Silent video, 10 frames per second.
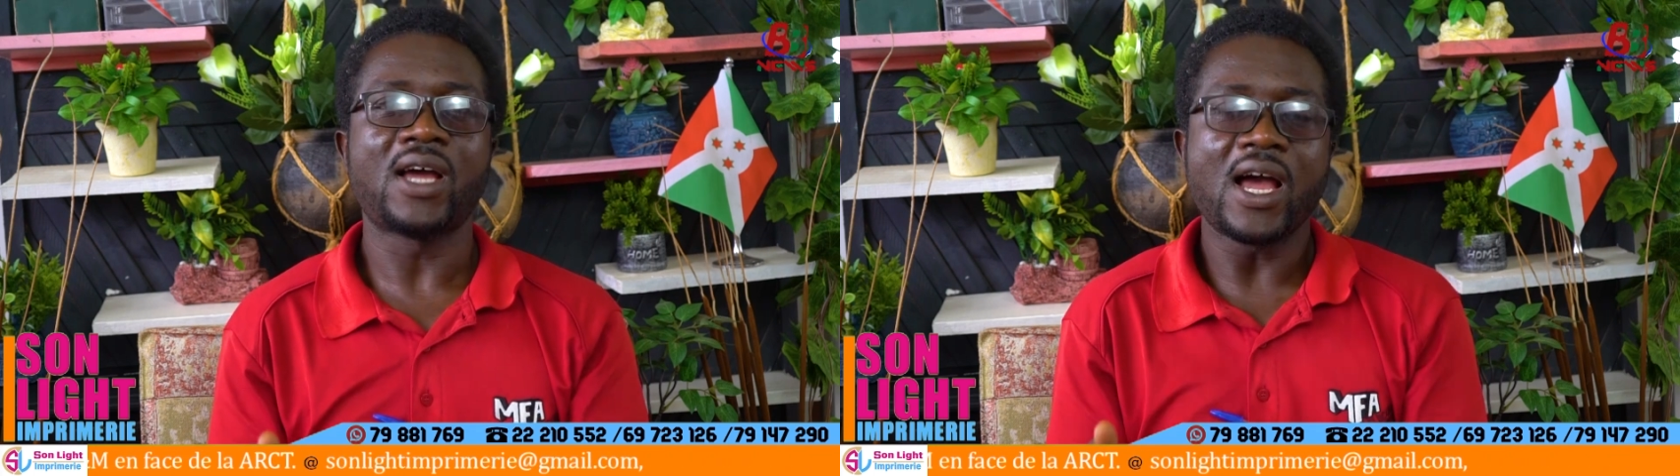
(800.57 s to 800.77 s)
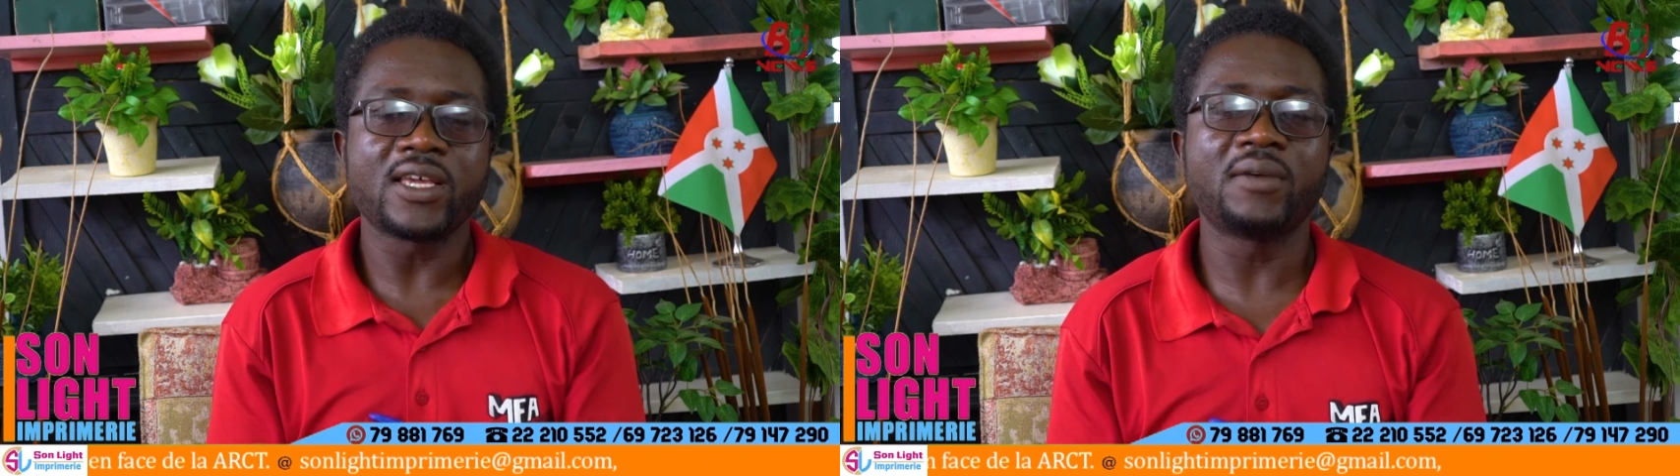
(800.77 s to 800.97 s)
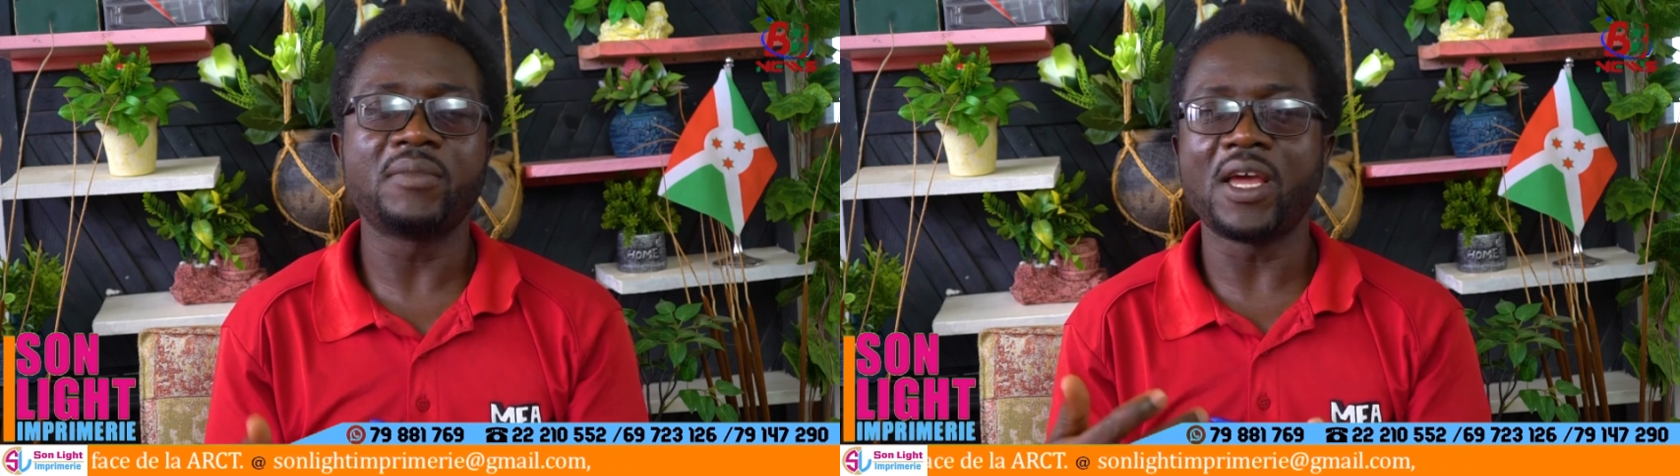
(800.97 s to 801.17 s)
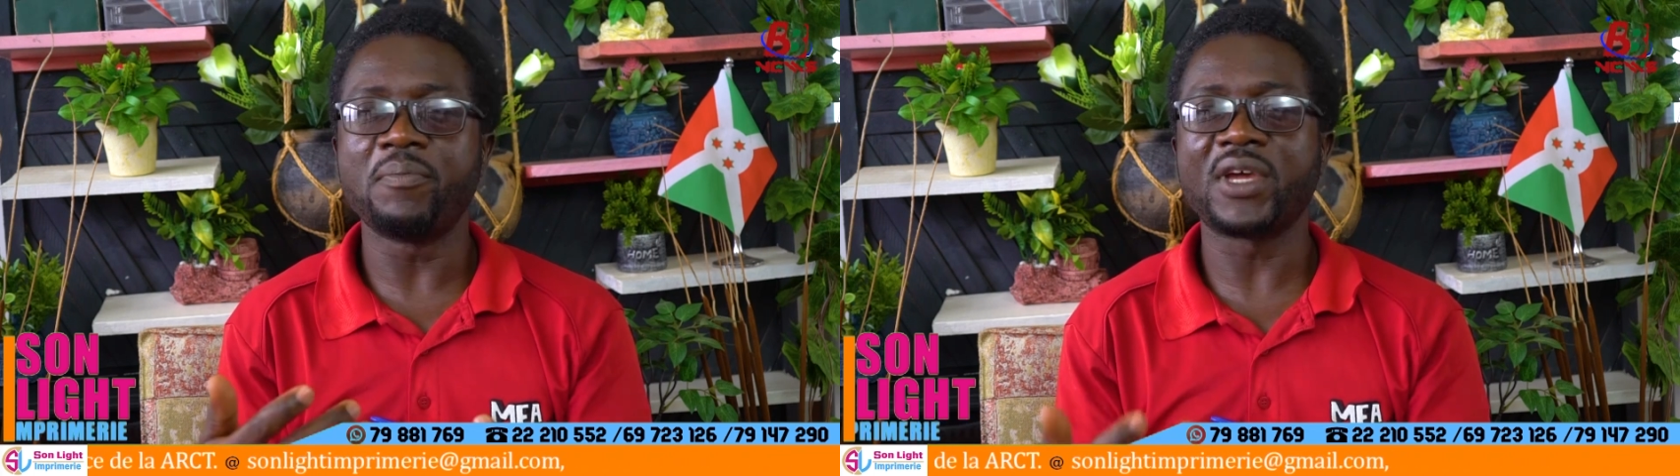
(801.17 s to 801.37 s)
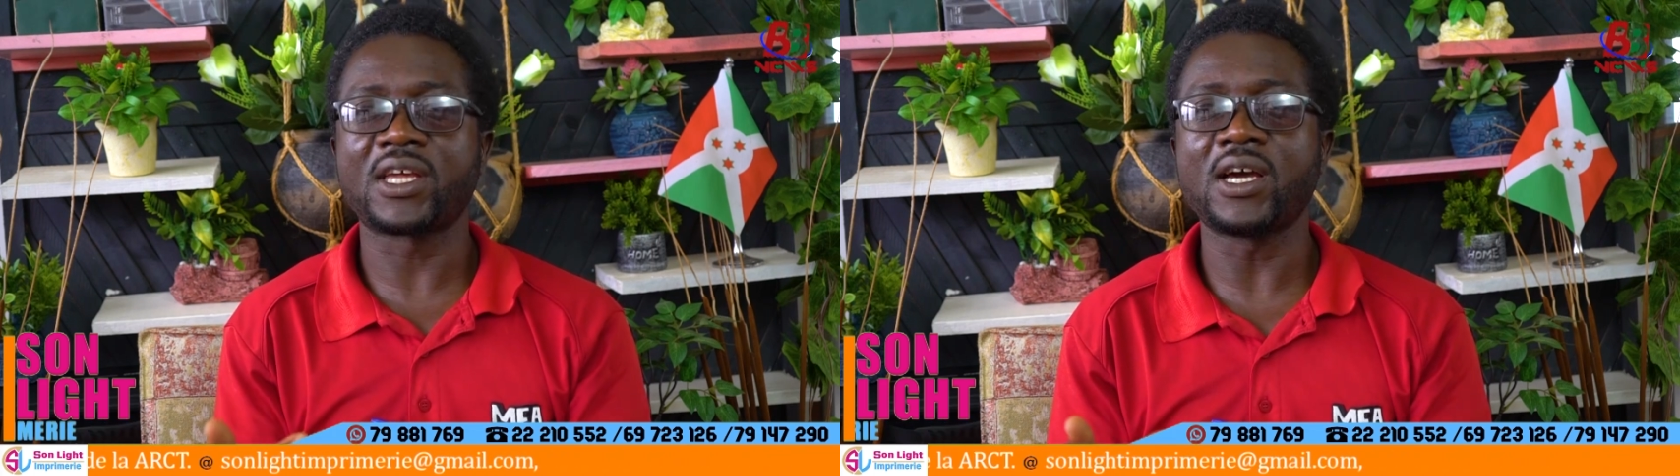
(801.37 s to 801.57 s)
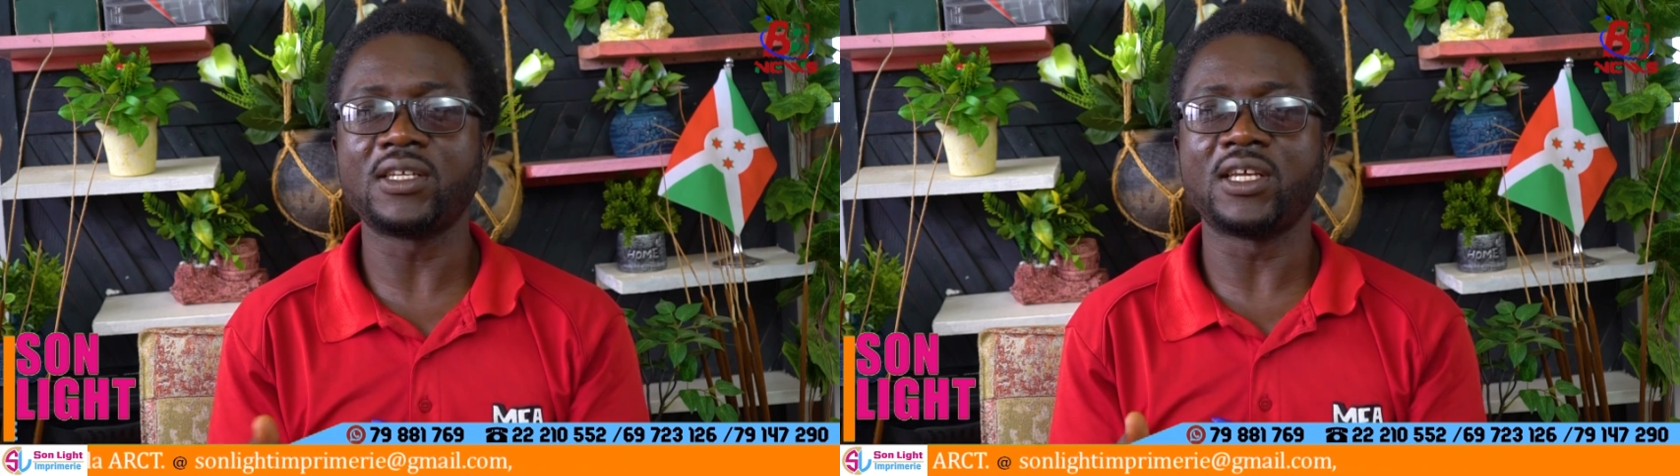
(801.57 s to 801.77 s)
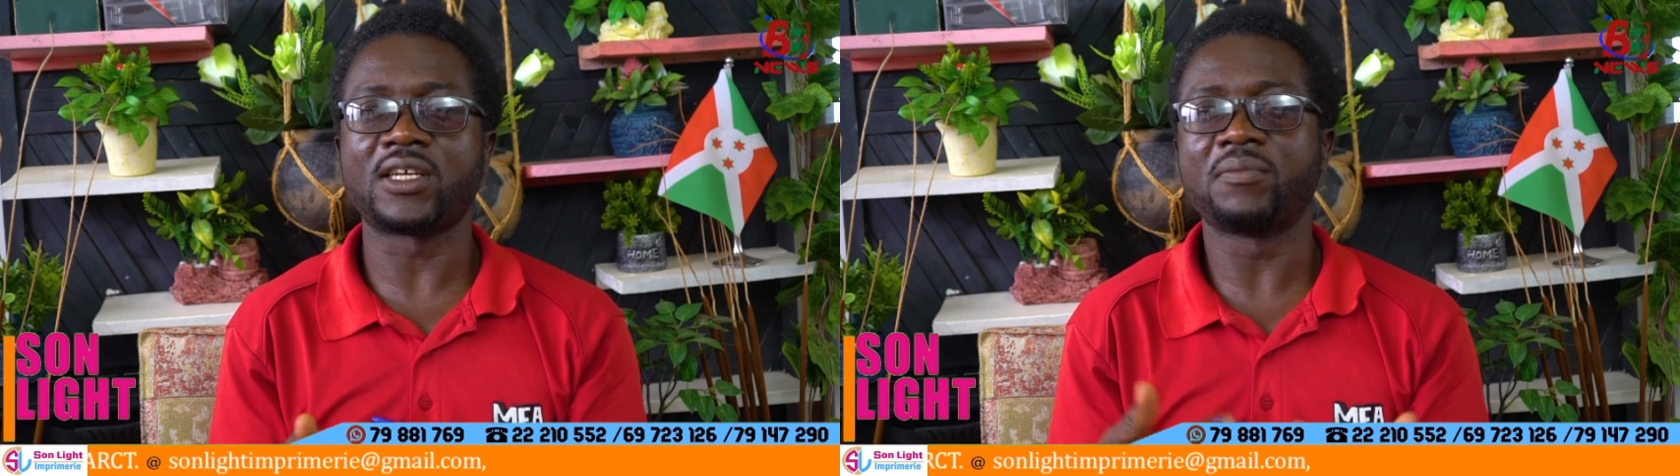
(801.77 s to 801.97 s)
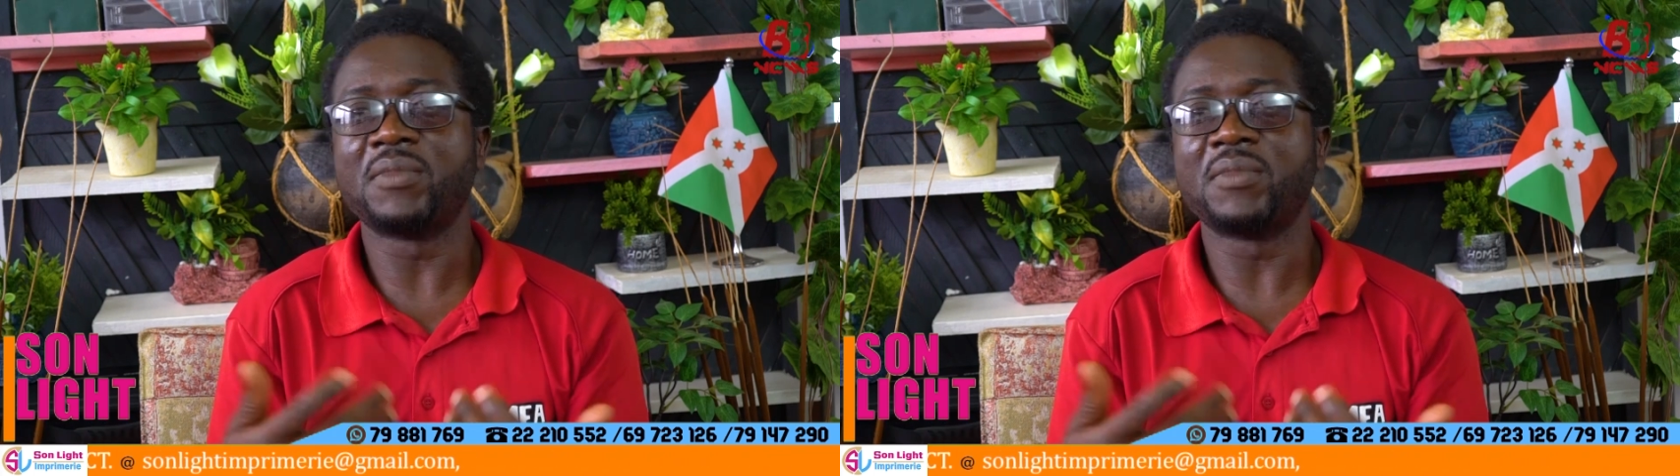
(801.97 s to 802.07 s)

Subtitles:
I am a mechanic.